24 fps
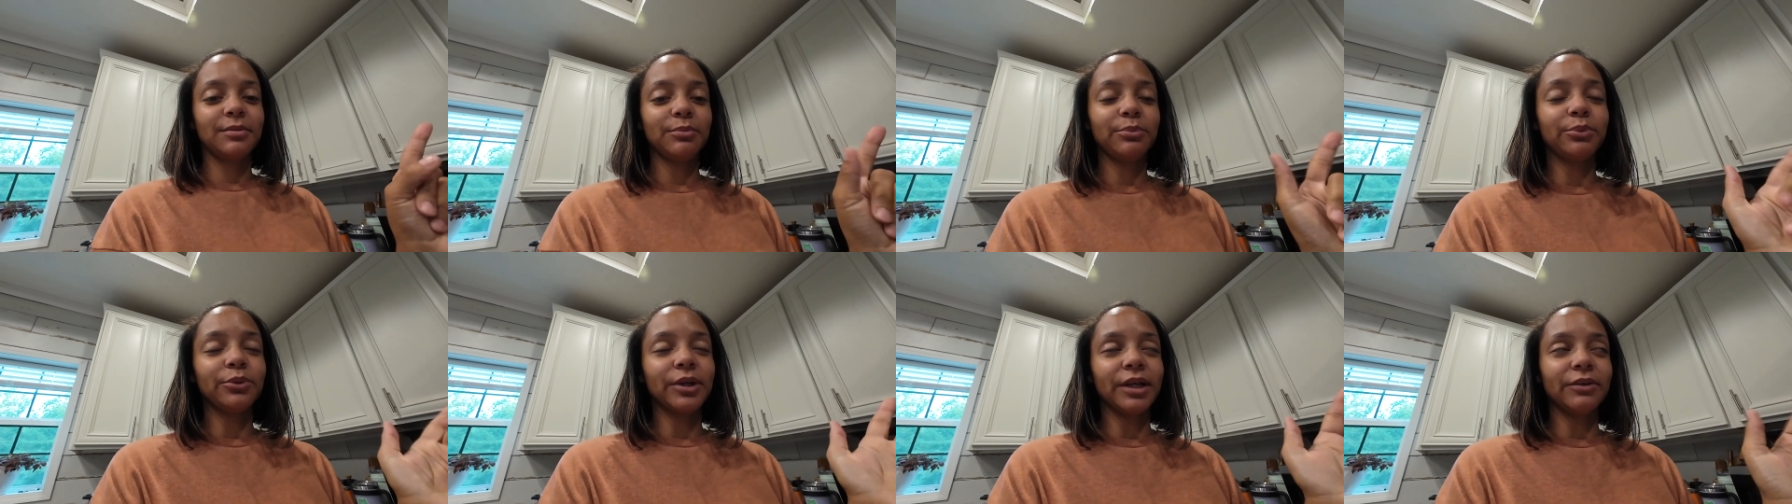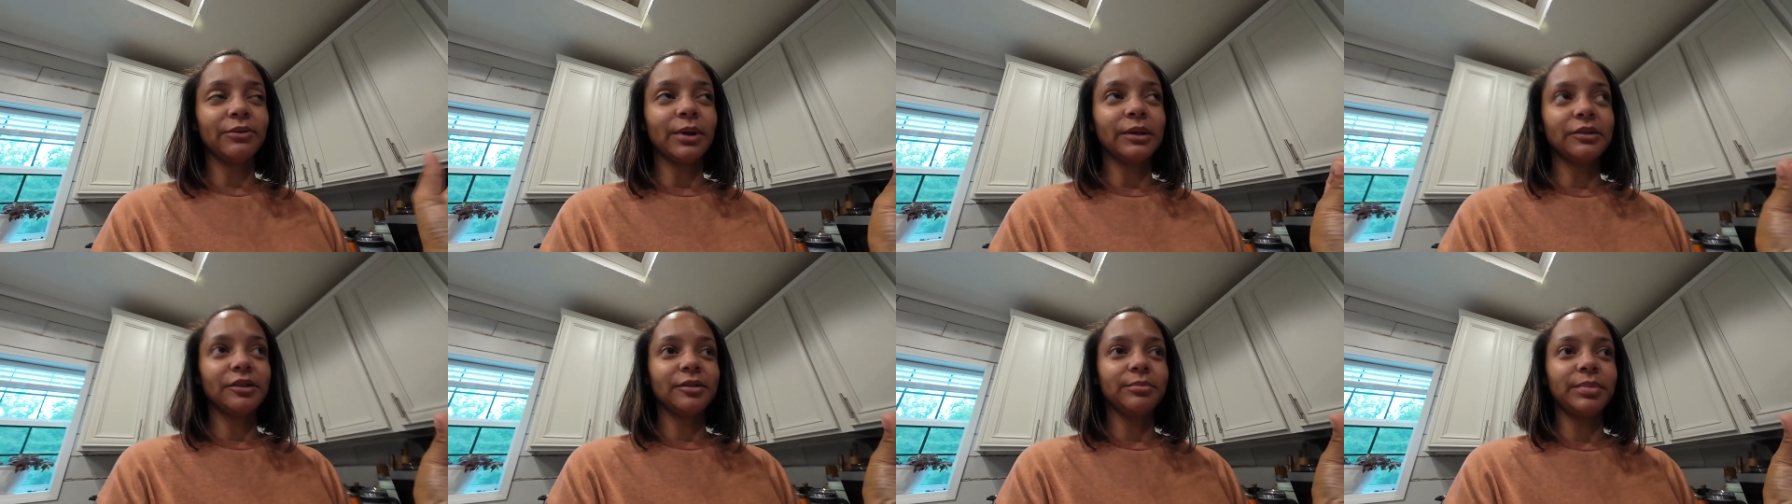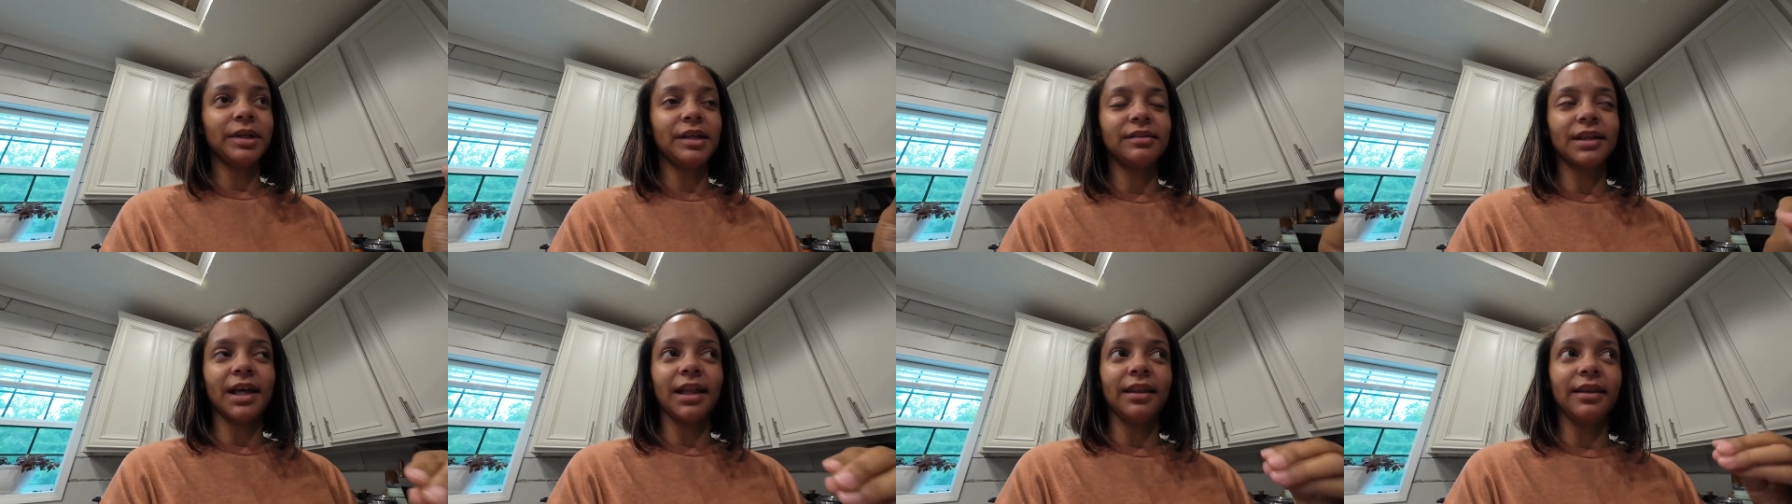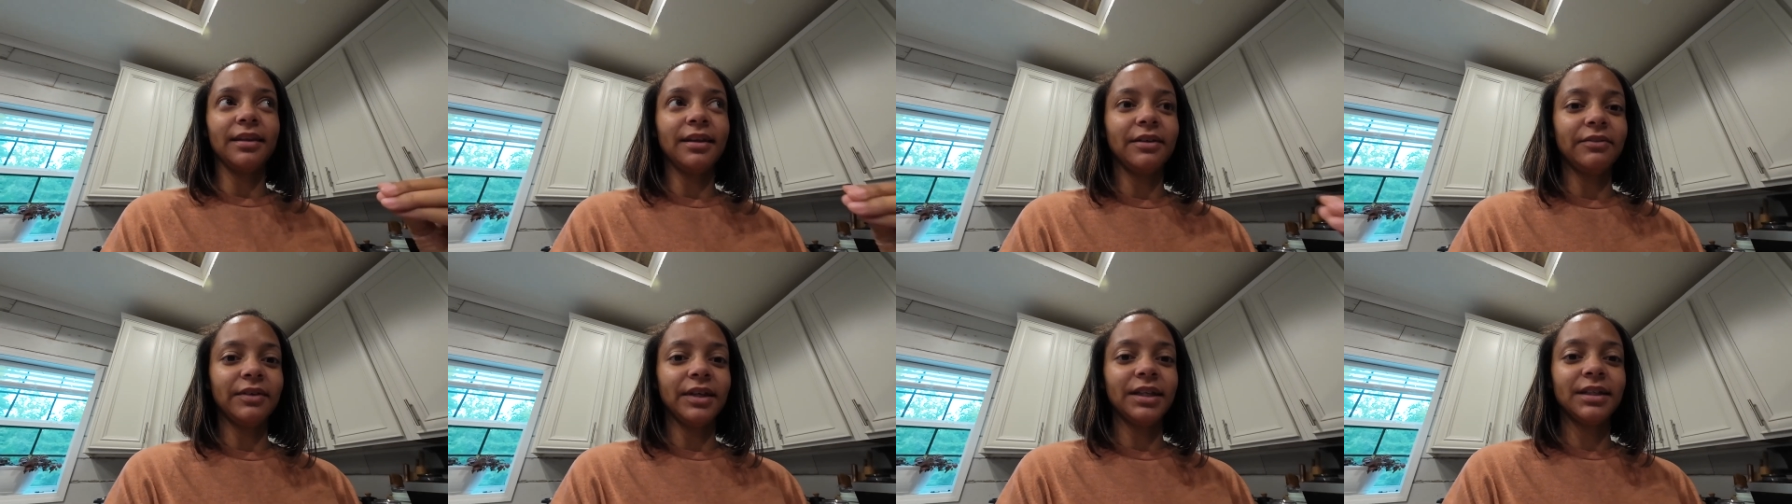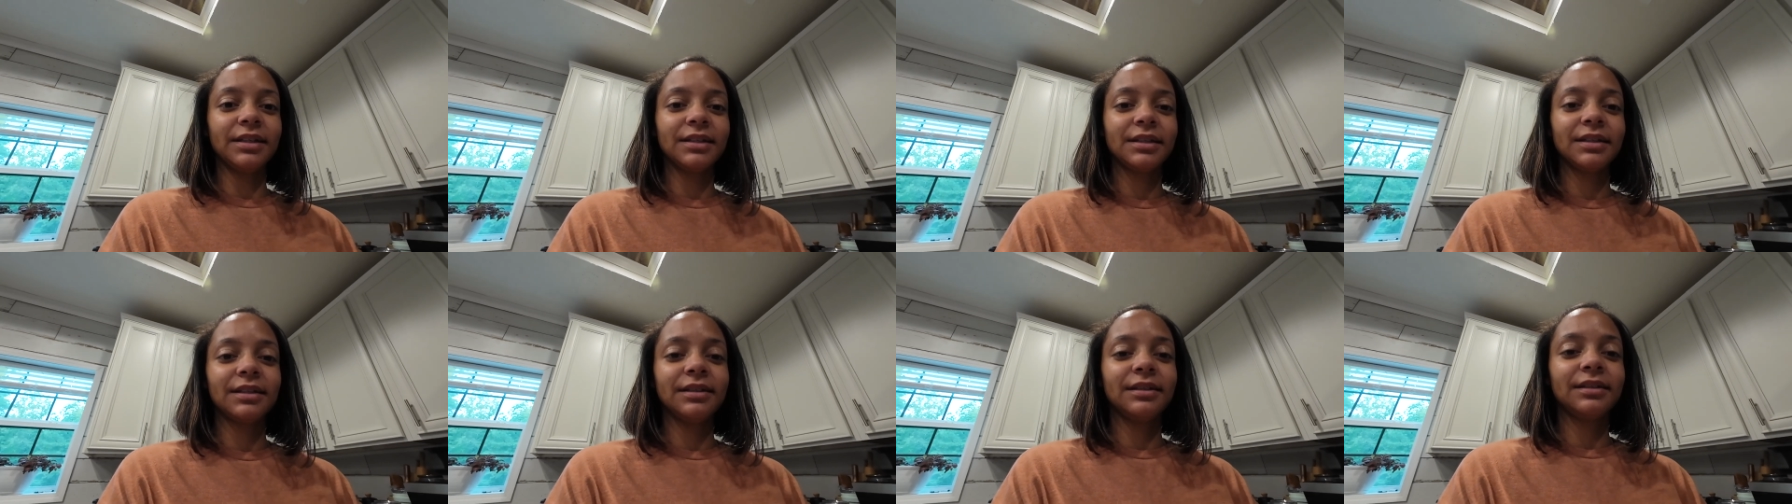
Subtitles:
bread recipes. I love it.